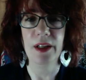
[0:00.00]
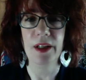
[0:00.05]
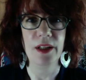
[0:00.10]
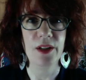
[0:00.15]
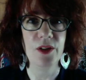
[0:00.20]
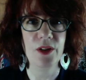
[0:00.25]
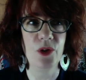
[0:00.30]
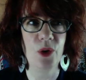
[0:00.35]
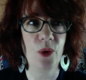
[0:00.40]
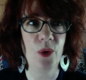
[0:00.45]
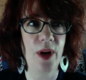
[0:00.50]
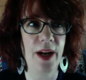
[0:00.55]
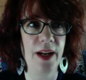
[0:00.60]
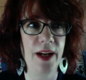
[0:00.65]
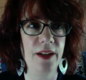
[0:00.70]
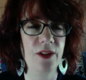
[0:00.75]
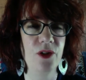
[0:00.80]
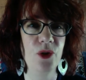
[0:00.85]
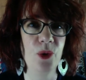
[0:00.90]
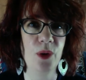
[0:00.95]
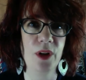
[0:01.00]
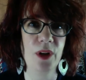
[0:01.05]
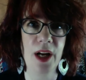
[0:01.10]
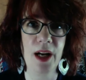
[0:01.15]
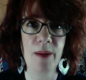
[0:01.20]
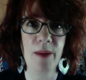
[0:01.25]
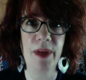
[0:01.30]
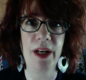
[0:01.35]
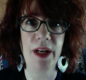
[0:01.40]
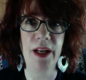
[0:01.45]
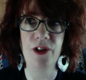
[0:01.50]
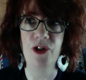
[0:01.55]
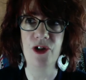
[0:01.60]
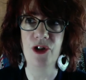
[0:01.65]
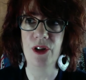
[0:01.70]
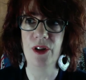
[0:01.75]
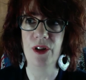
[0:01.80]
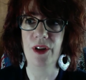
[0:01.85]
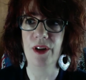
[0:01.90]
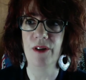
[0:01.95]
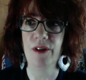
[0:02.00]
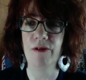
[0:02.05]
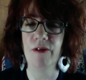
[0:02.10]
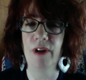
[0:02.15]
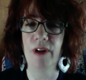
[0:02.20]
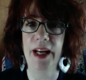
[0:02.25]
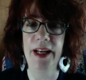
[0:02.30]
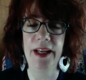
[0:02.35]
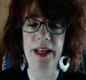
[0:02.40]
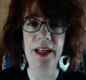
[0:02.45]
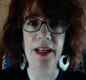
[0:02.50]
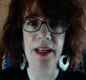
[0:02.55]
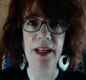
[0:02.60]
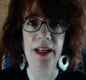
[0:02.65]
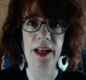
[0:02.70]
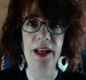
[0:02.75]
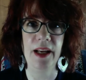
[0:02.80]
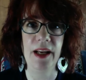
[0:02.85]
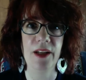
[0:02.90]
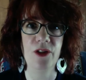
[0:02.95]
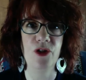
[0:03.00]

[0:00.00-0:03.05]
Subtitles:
So I do a combination of Reiki and